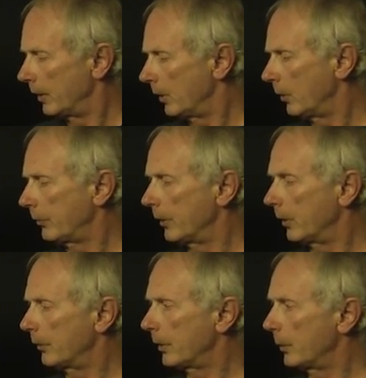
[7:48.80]

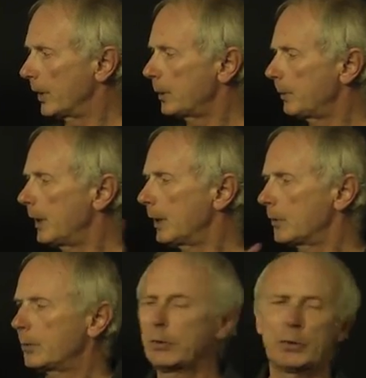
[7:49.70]
of the wind speed
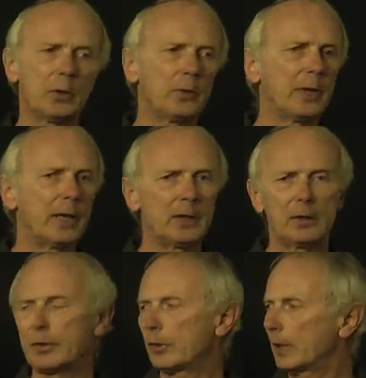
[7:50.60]
as function of height
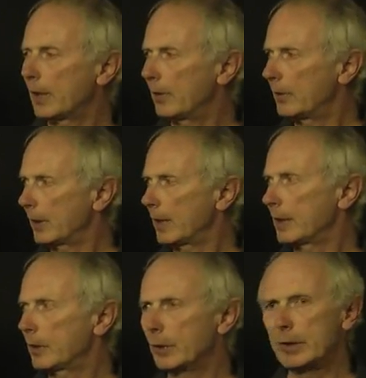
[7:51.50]
does not have the
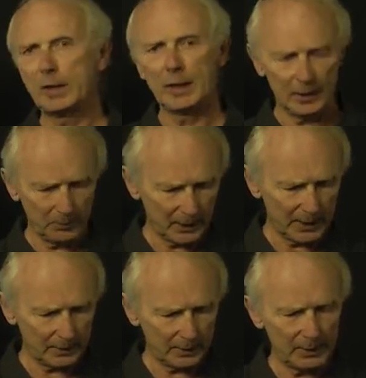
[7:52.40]
characteristic
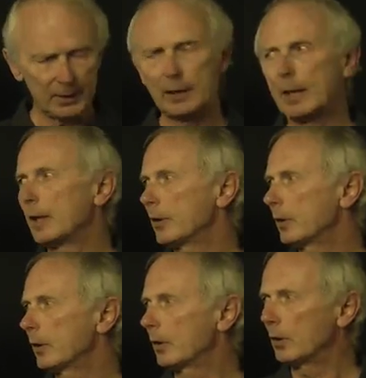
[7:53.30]
pattern as it
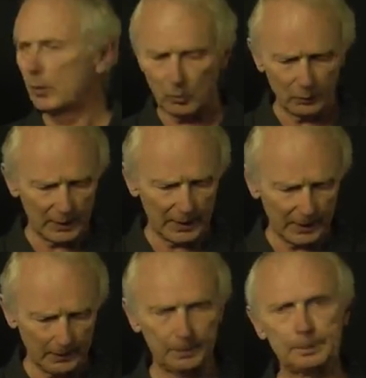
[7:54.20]
has over land.